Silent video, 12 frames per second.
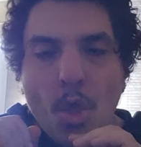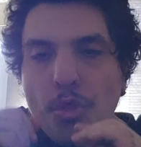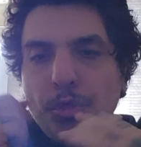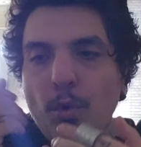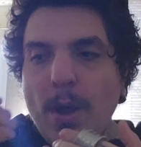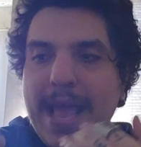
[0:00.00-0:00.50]

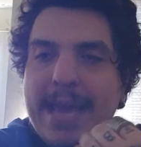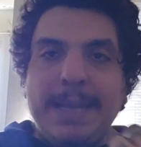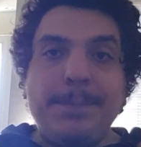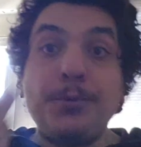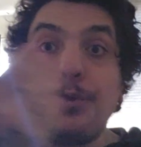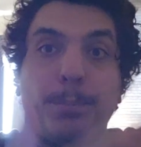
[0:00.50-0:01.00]
So in
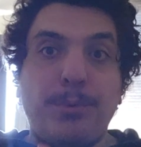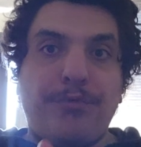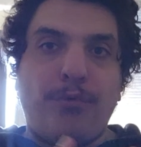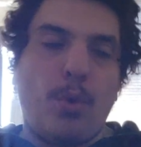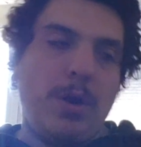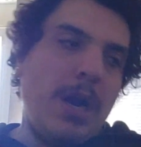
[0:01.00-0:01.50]
episode number
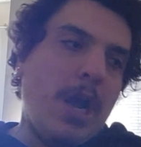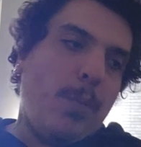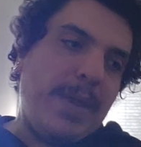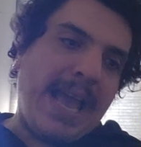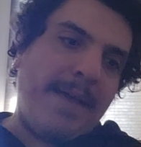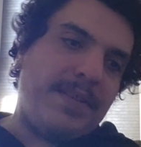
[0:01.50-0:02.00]
4,
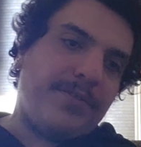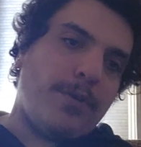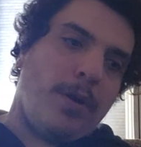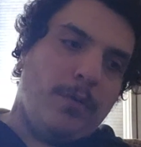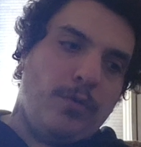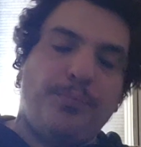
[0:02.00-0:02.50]
we have this
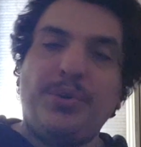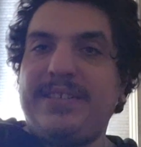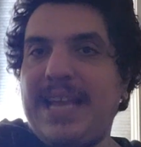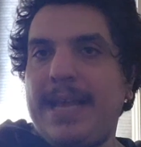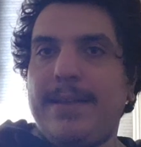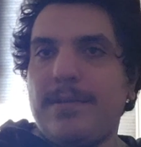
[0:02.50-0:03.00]
girl who
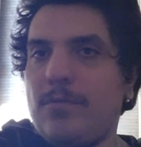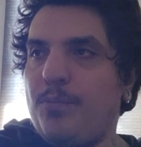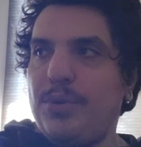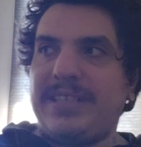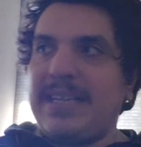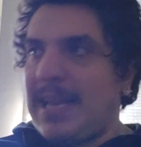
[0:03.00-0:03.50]
pretend
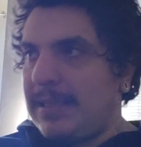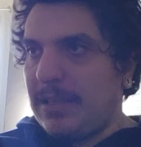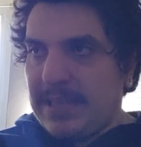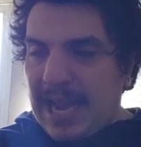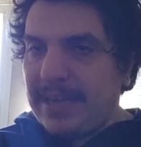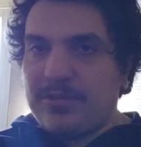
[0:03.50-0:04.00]
like
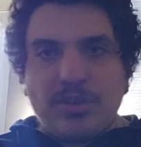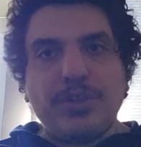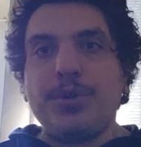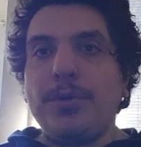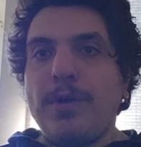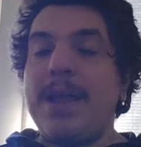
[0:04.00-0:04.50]
the guys are
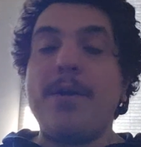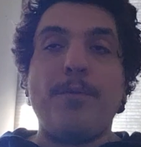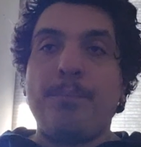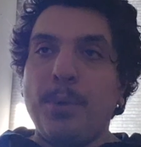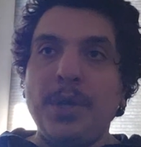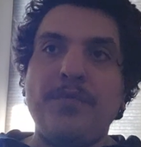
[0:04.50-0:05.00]
her
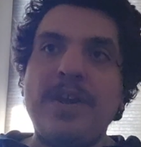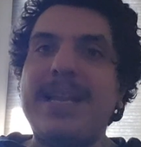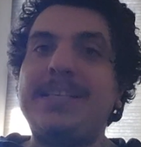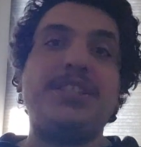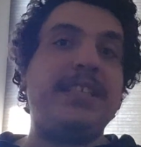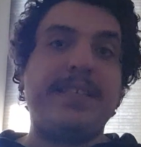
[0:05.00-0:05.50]
boyfriend,
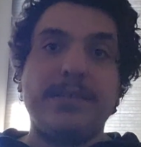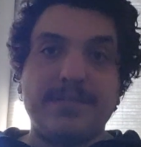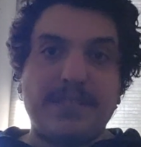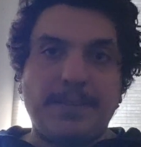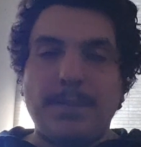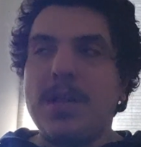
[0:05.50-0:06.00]
and she
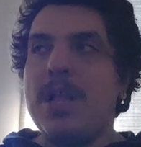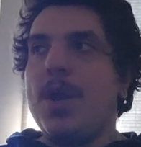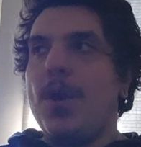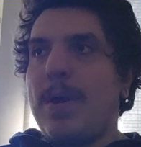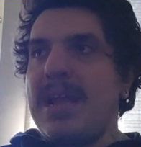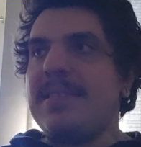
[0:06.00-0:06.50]
kills him,
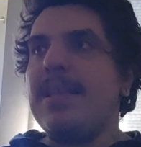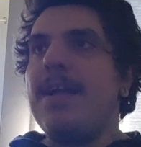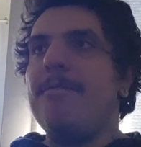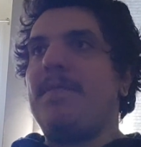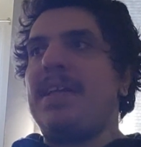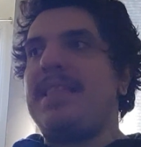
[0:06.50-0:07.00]
right?
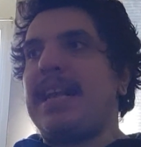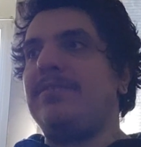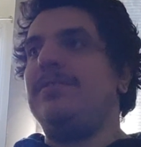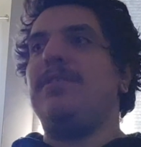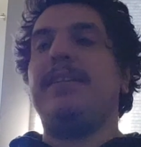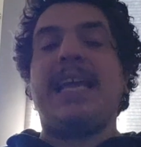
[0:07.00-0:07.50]
And
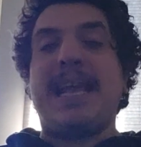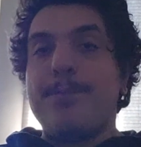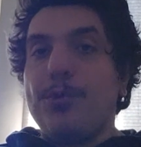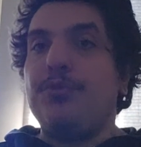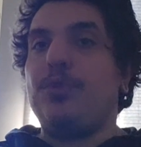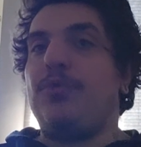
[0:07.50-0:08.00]
Dexter's not
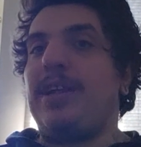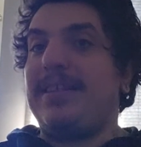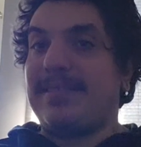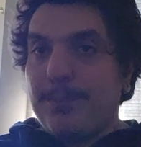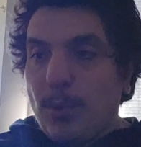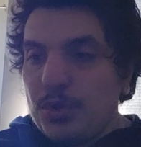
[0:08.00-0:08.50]
able to create
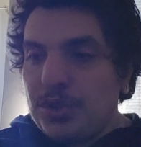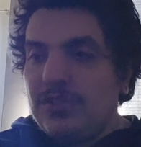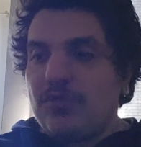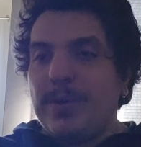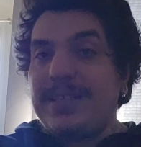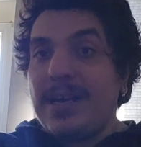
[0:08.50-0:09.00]
this emotion,
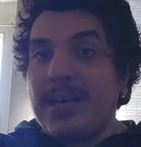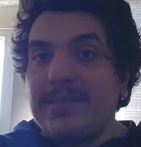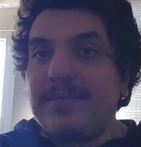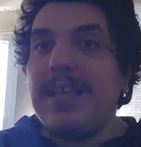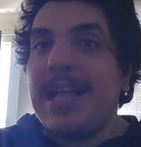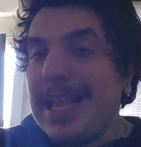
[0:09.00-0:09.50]
so
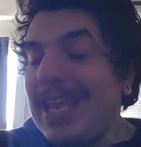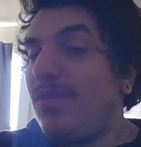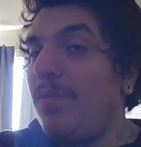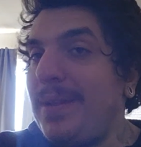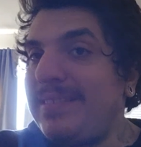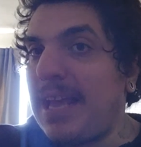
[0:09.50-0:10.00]
he
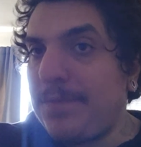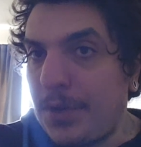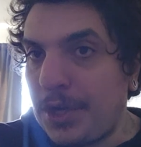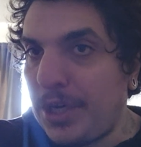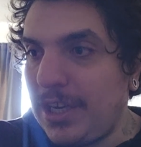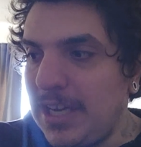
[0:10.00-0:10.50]
repeats
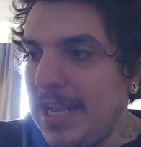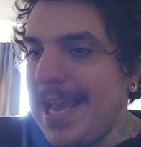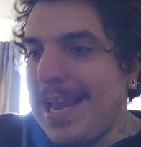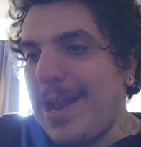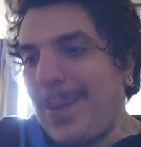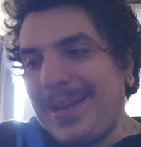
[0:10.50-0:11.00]
after her.
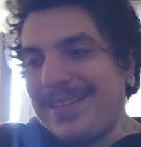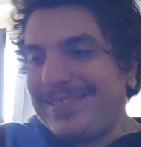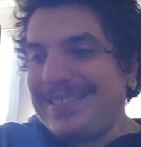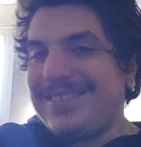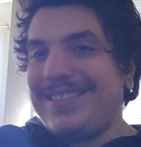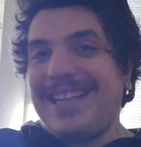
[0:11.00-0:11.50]
And now in
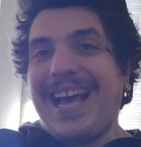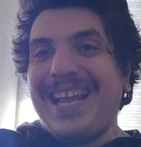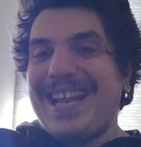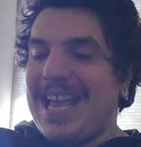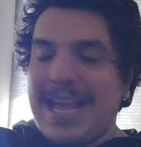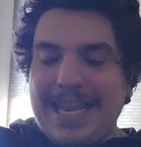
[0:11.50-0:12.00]
season
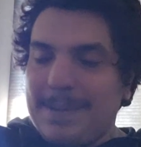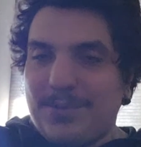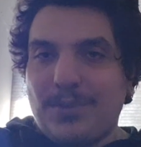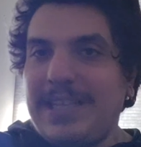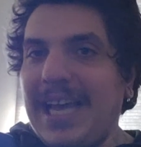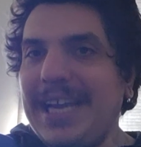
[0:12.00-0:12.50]
9, in
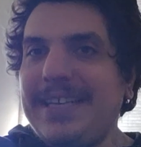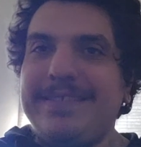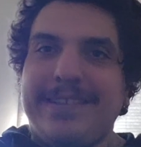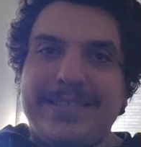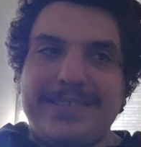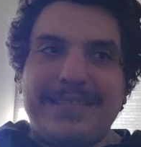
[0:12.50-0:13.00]
episode 9, he
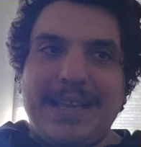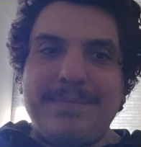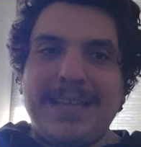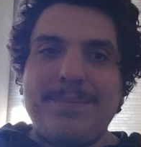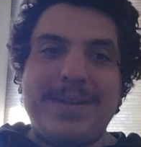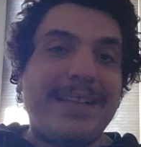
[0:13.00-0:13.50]
does the same
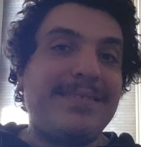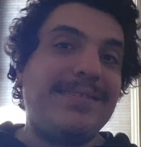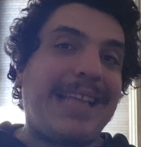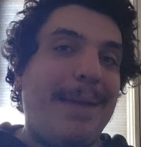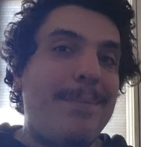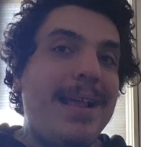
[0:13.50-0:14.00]
thing, but that
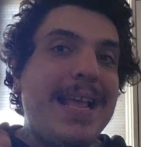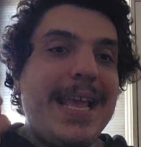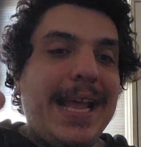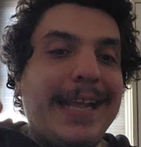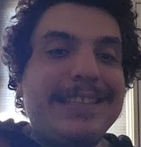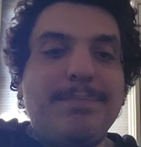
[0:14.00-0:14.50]
time
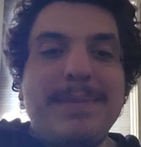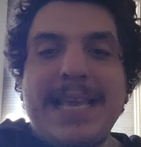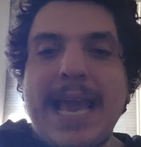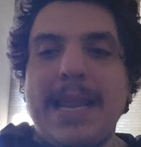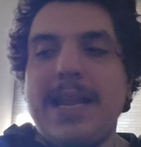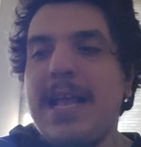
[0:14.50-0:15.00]
it's
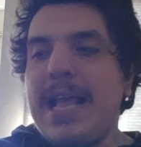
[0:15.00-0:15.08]
Miguel.